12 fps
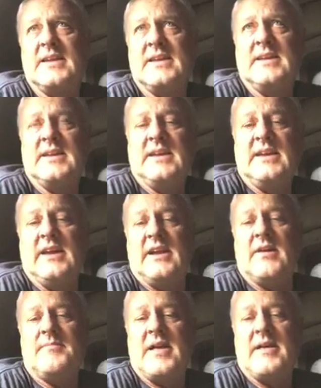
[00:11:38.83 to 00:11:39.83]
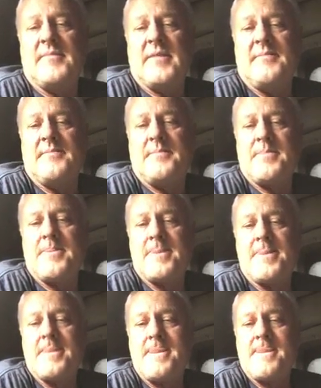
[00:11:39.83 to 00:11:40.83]
probably true.
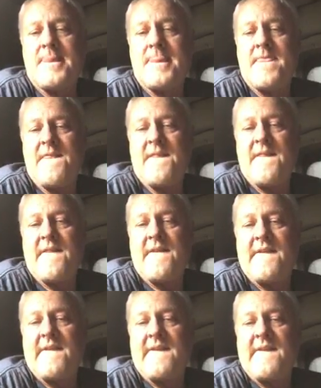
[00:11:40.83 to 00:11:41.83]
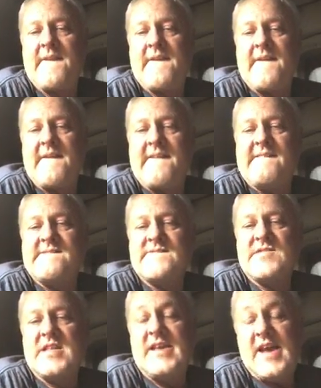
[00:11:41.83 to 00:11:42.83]
I toyed with
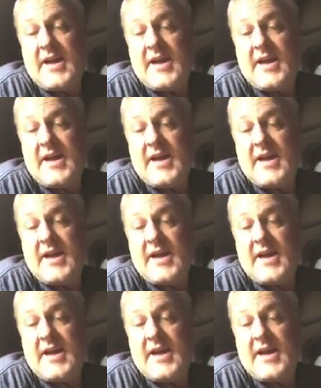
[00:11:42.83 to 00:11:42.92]
that